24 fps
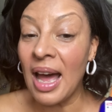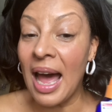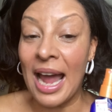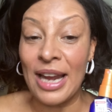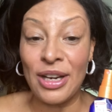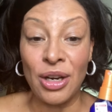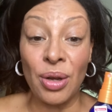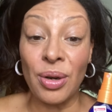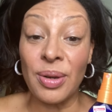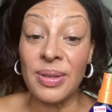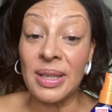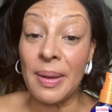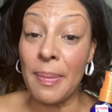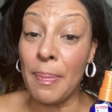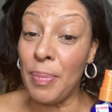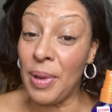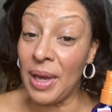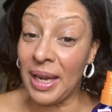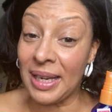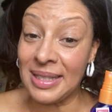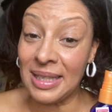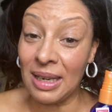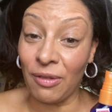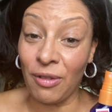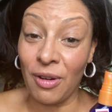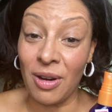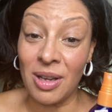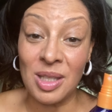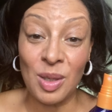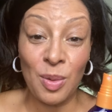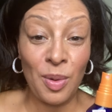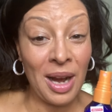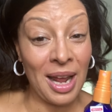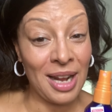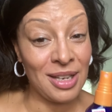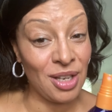I notice a big
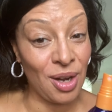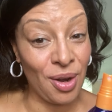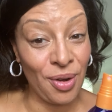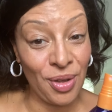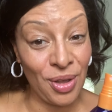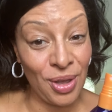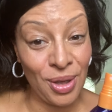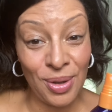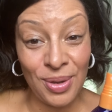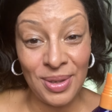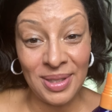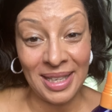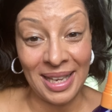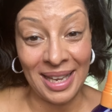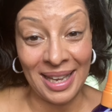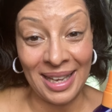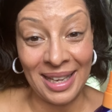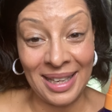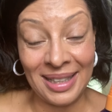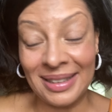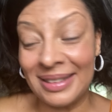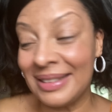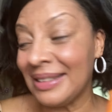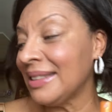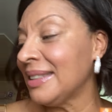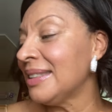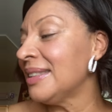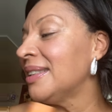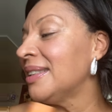difference when I don't use it.